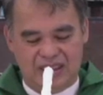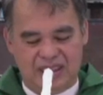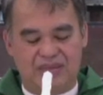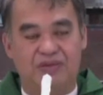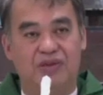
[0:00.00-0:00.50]

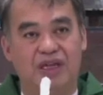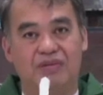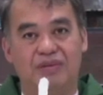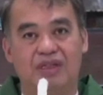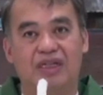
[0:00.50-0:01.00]
is
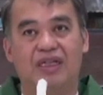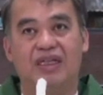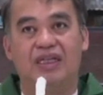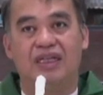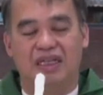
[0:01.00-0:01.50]
forever
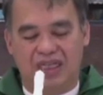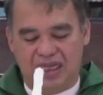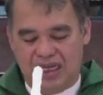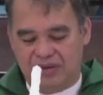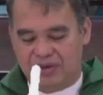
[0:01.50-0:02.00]

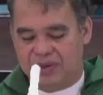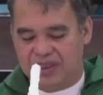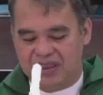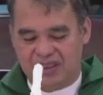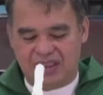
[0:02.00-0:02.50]
in our
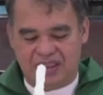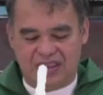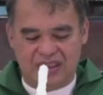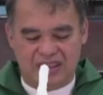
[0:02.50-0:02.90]
midst.